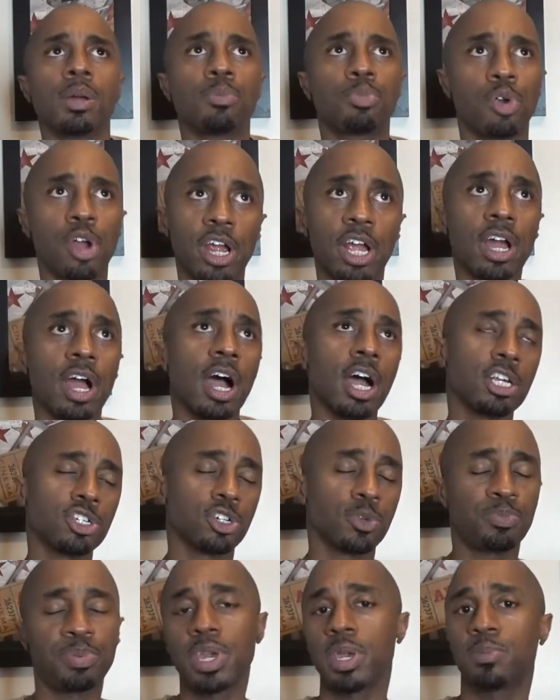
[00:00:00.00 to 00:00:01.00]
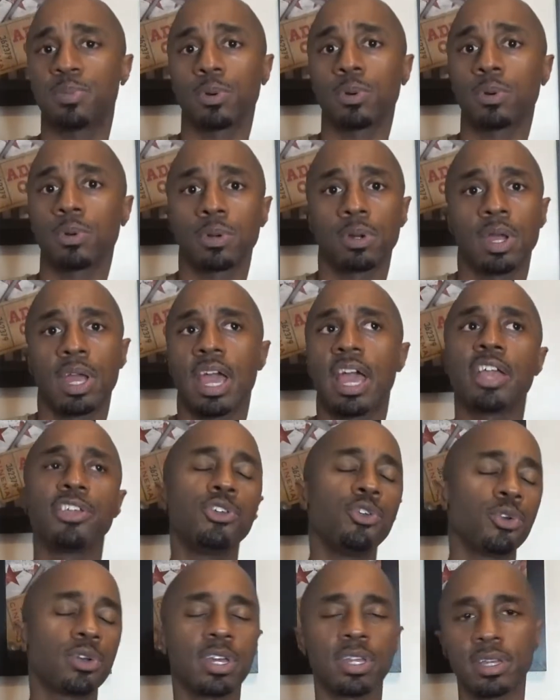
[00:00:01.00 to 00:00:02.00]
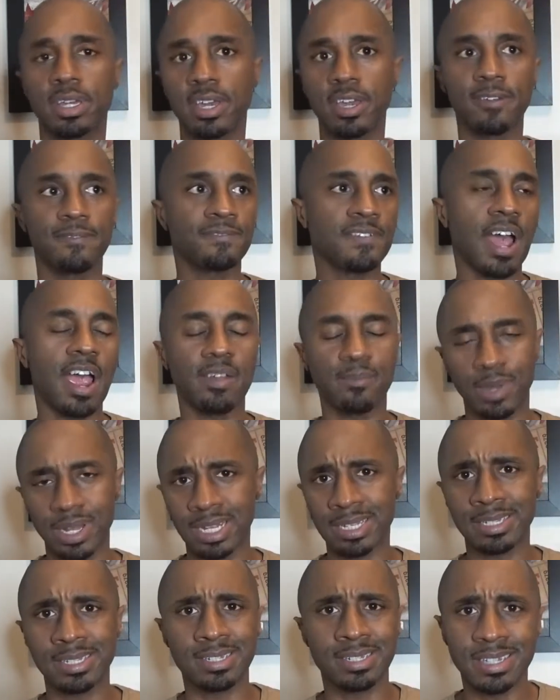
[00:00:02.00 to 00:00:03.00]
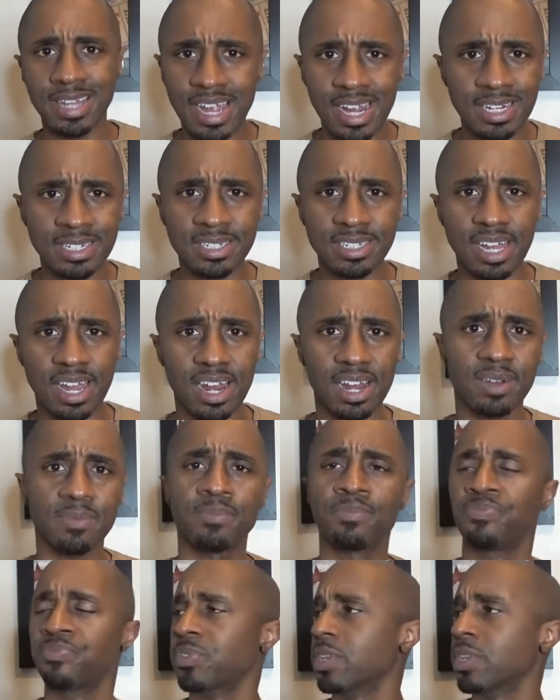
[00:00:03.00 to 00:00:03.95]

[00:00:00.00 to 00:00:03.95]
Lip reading: bring 100 people and you can get 5 minutes of stage time,